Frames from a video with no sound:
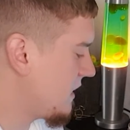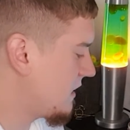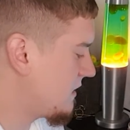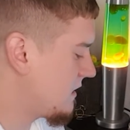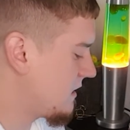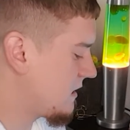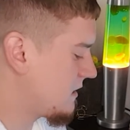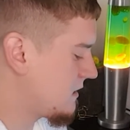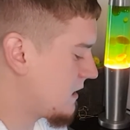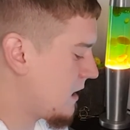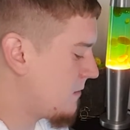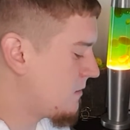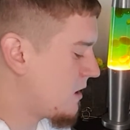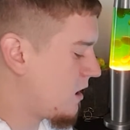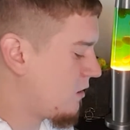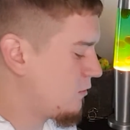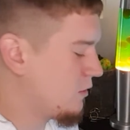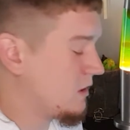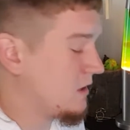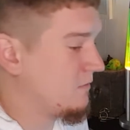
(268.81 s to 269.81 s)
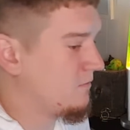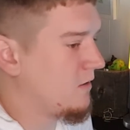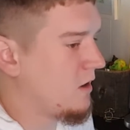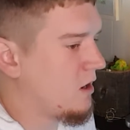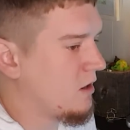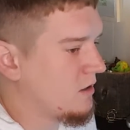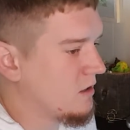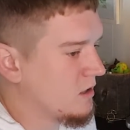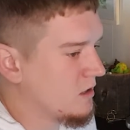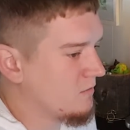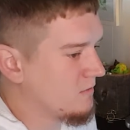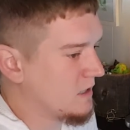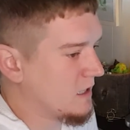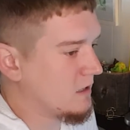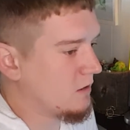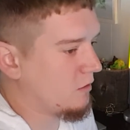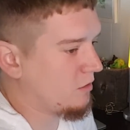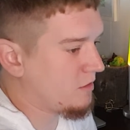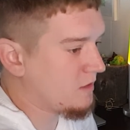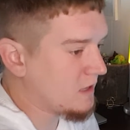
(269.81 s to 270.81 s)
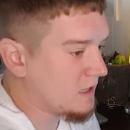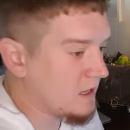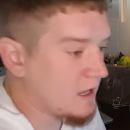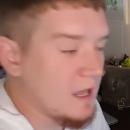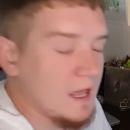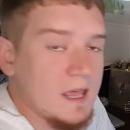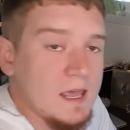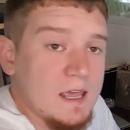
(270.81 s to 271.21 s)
that I'm not really fond of, and I don't think